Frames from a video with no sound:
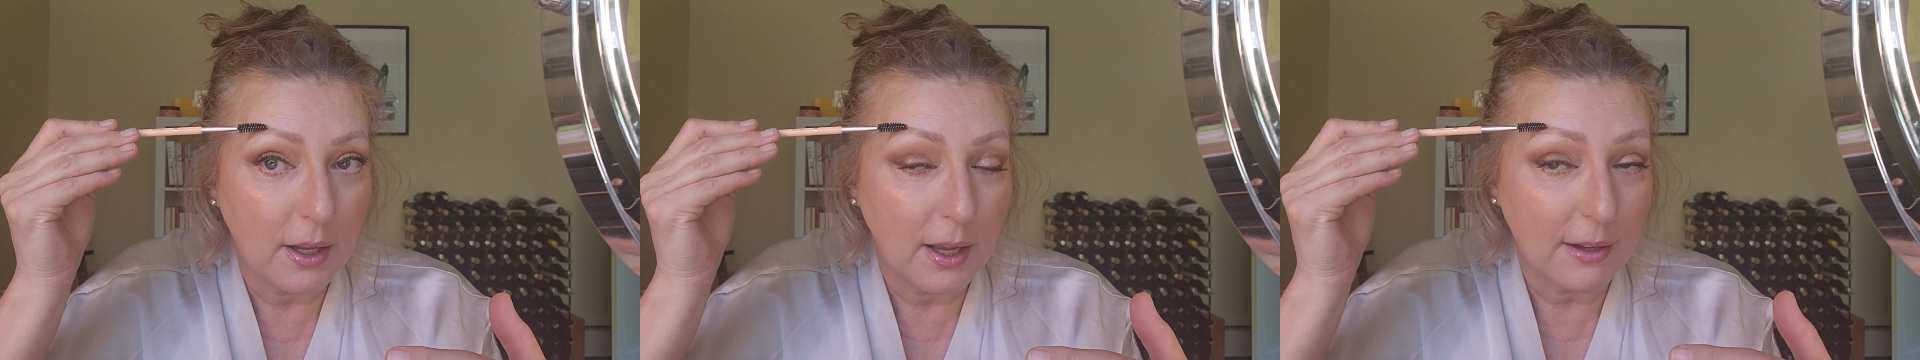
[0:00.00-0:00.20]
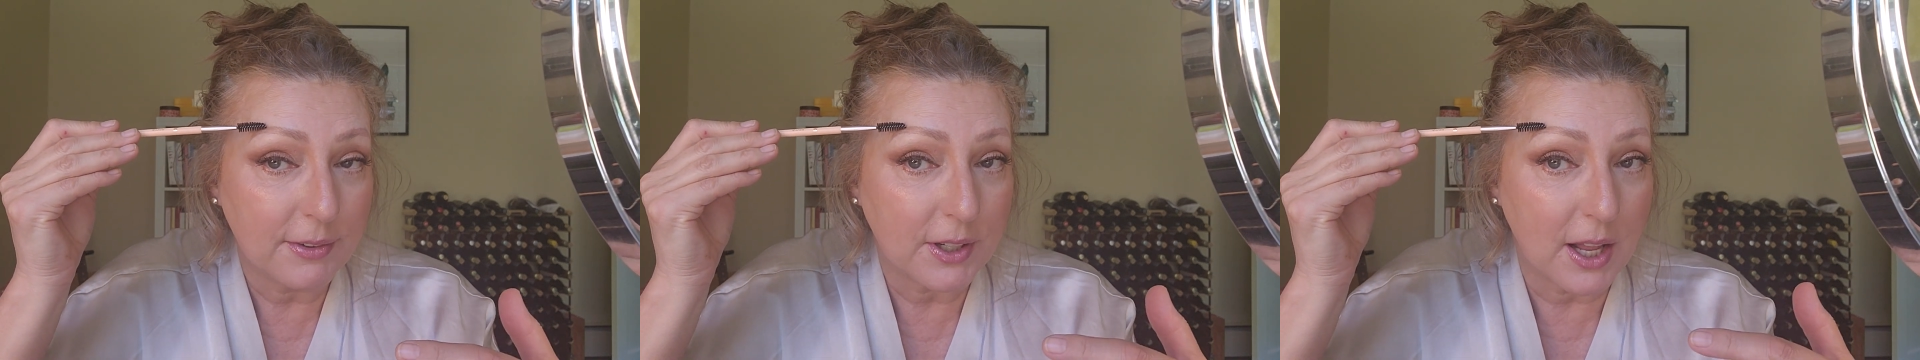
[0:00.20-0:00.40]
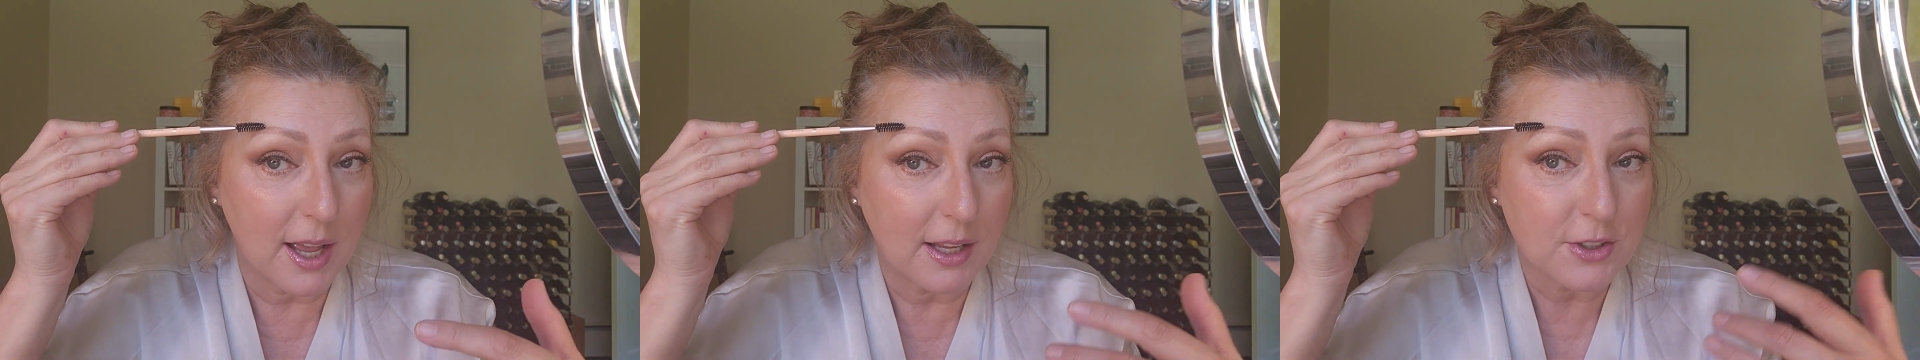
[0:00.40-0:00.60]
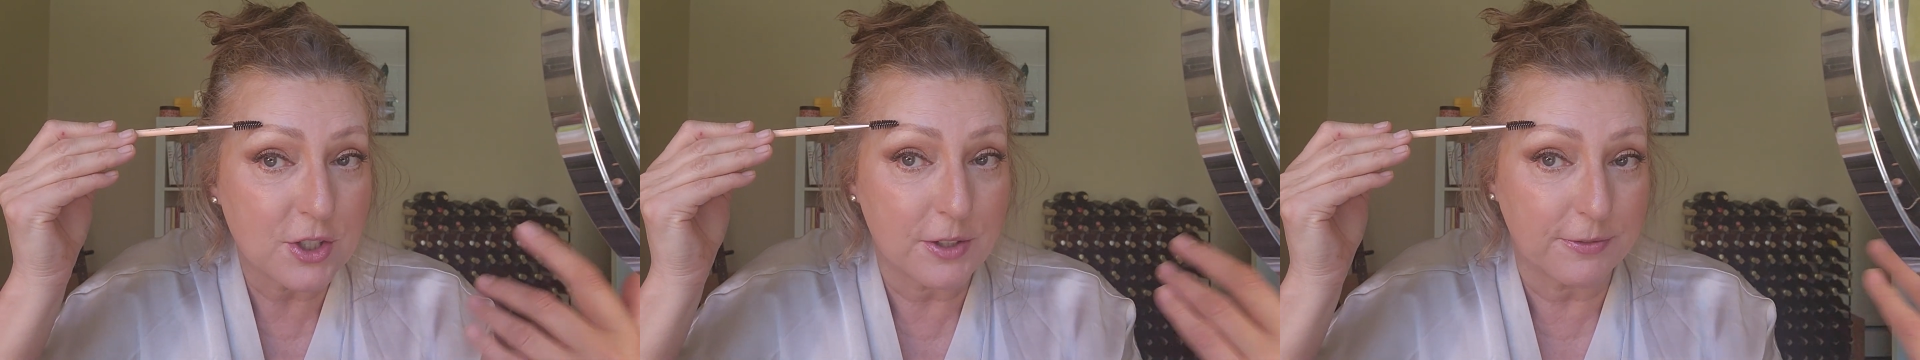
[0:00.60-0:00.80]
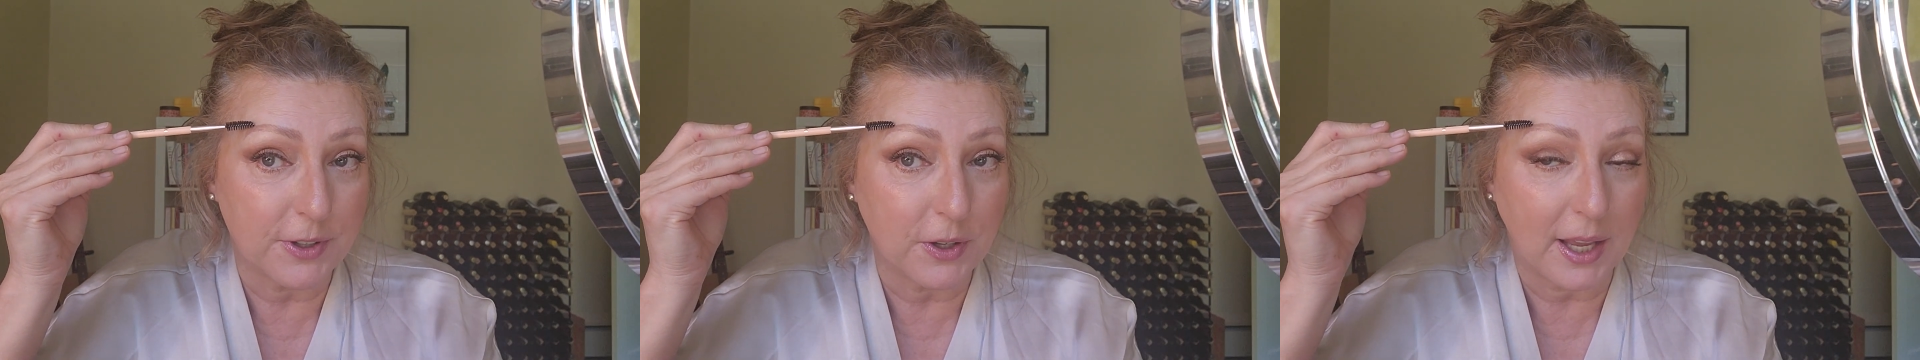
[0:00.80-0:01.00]
have an
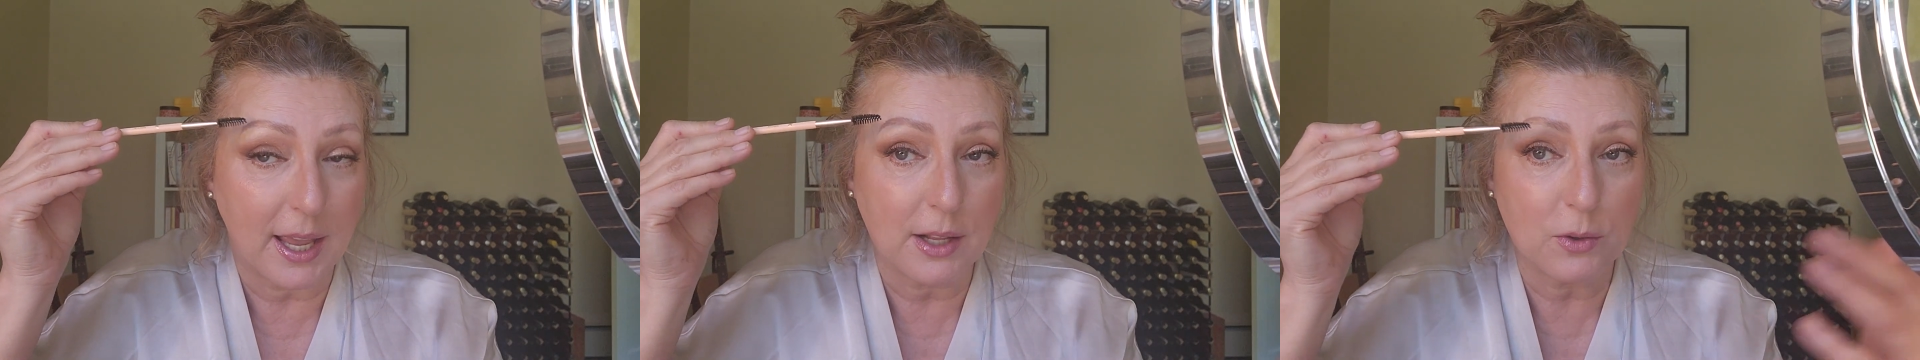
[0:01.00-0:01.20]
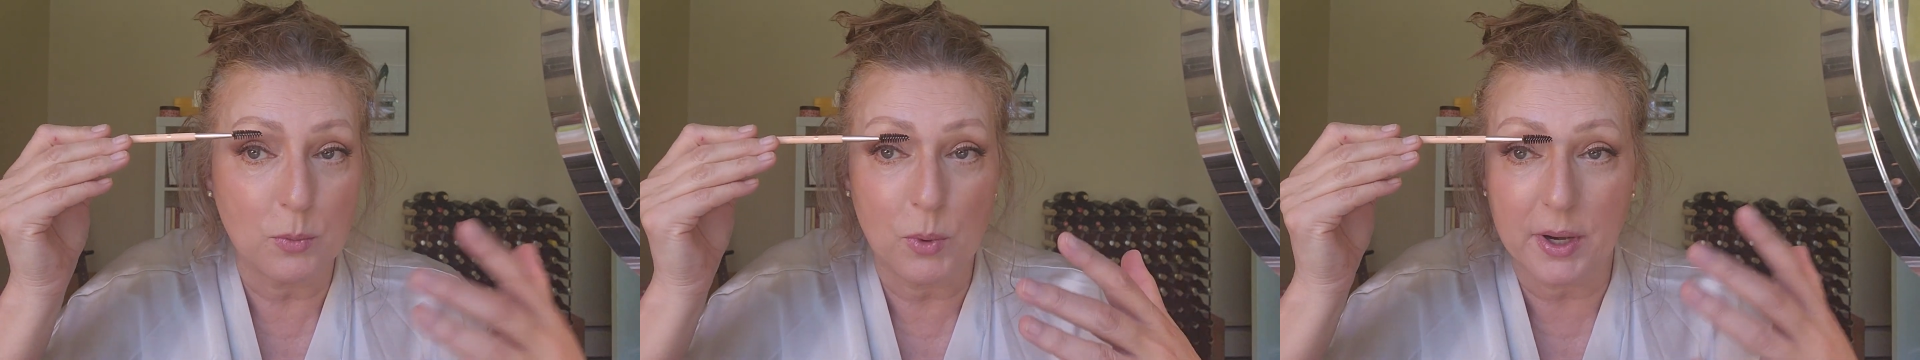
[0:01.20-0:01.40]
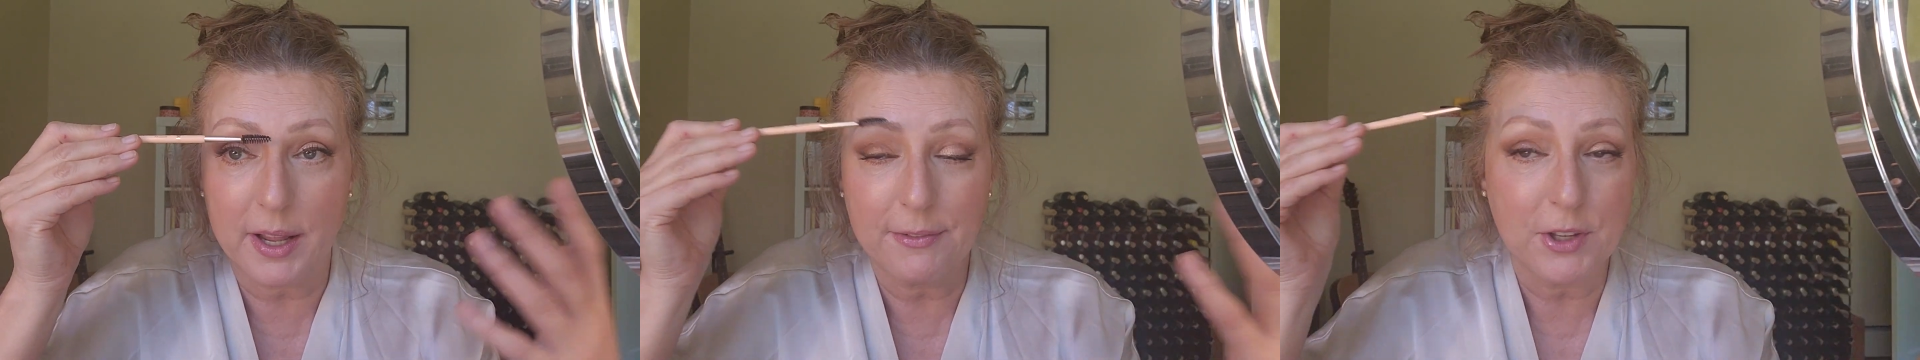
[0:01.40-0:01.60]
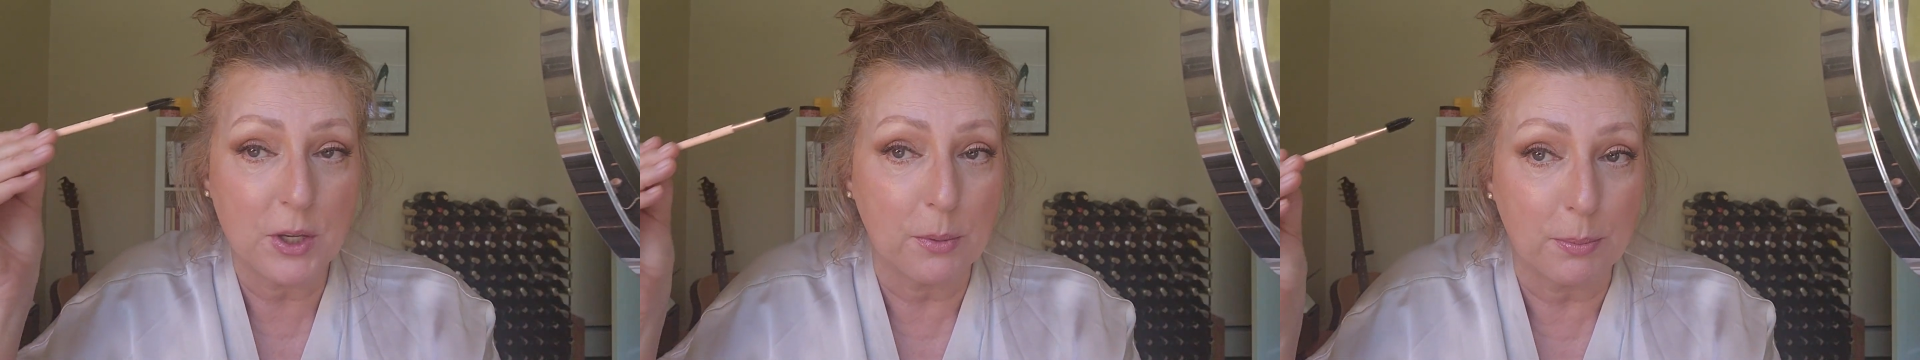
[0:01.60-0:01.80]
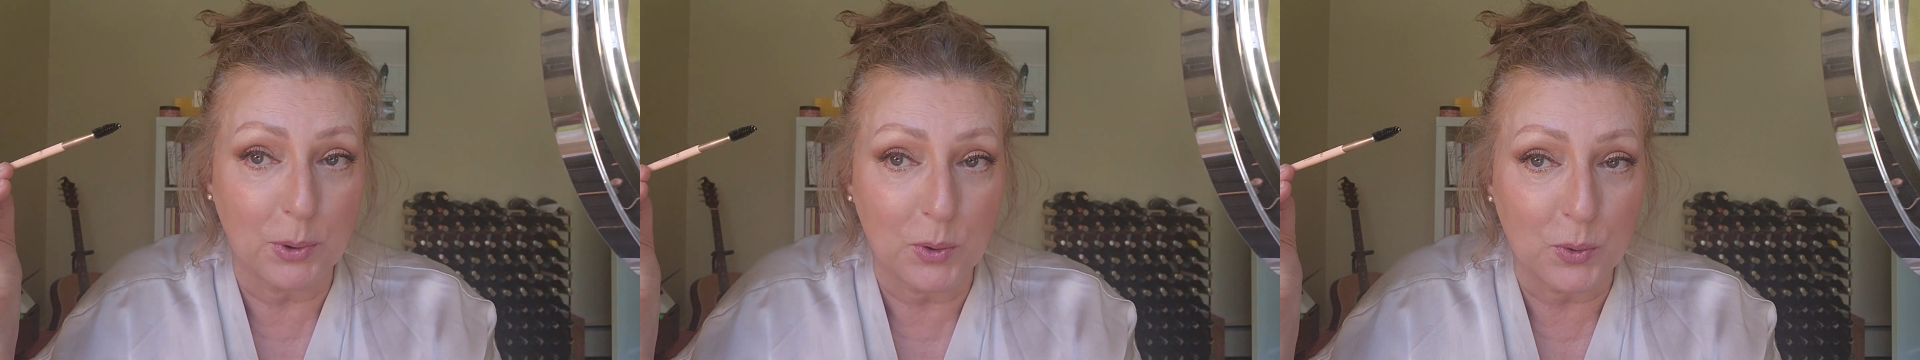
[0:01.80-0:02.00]
arch if you can, or whatever
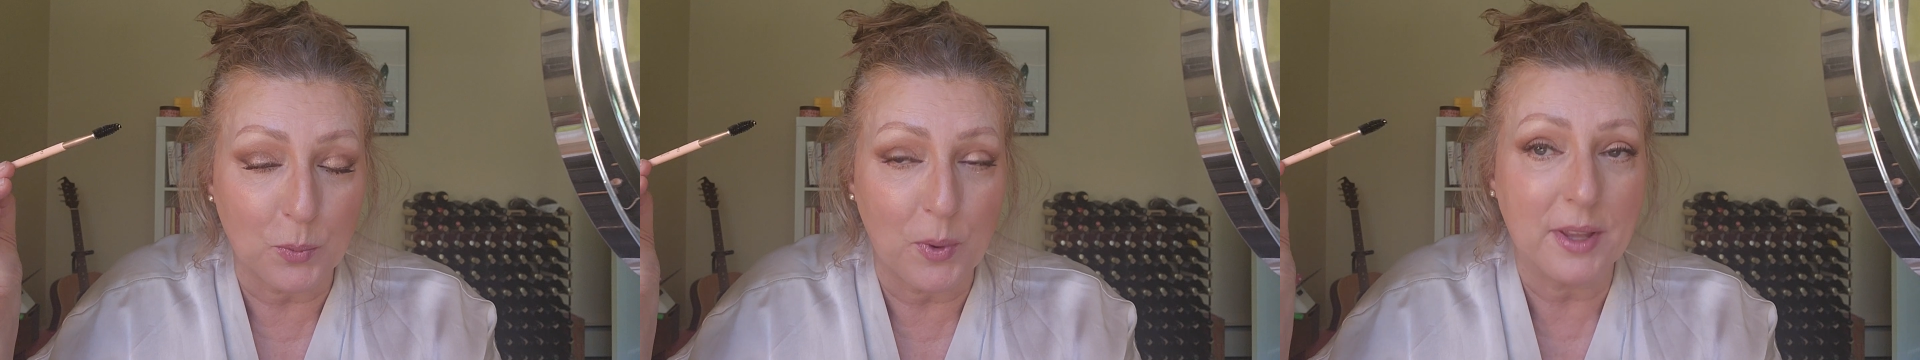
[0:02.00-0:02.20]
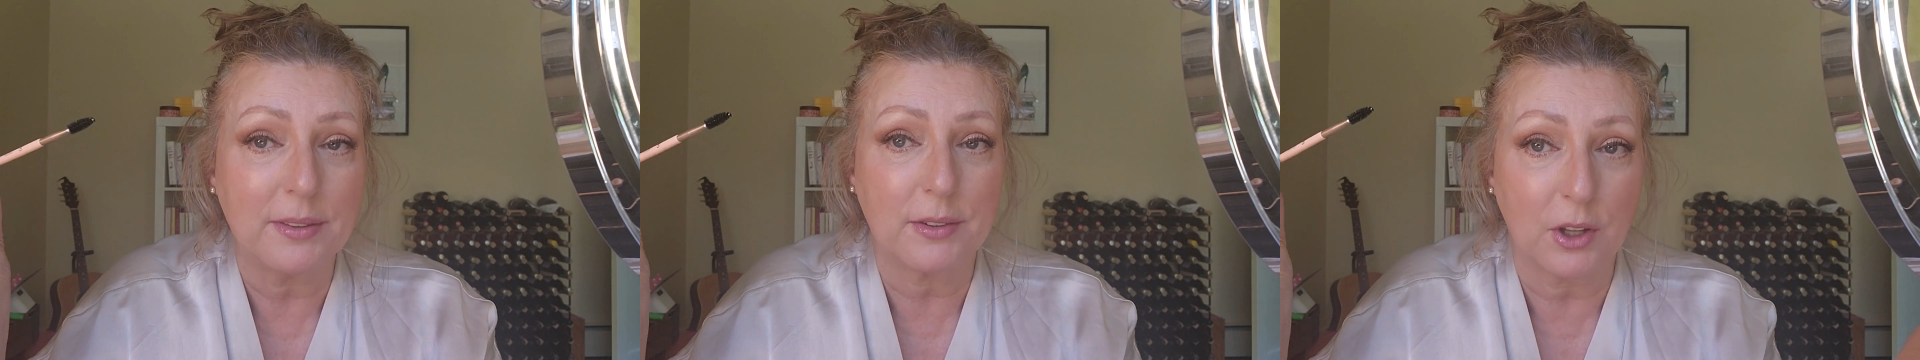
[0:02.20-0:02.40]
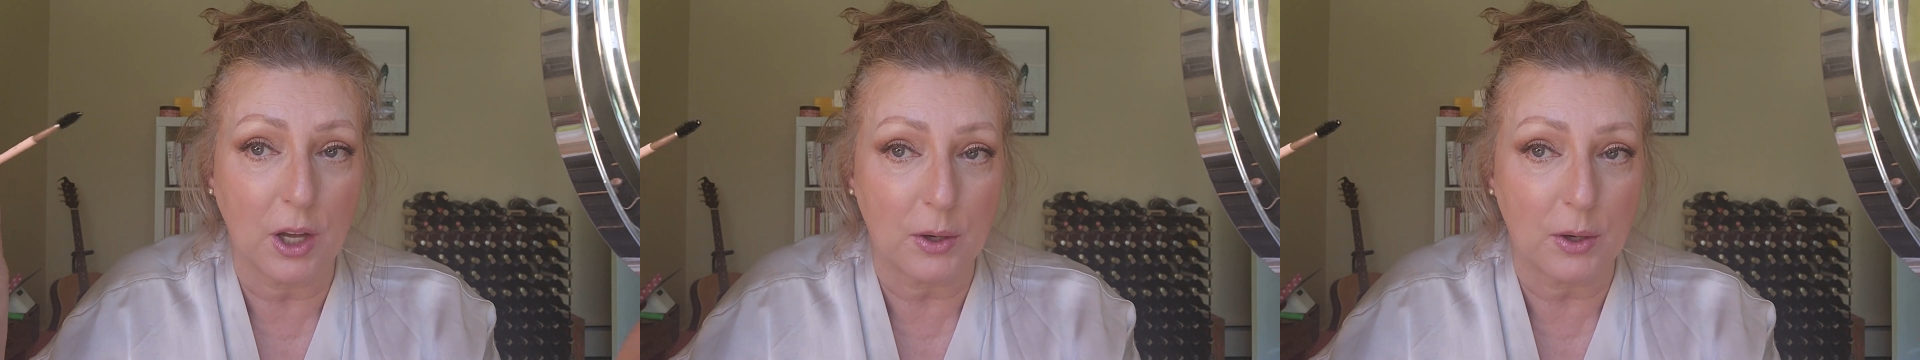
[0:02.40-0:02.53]
you're born with,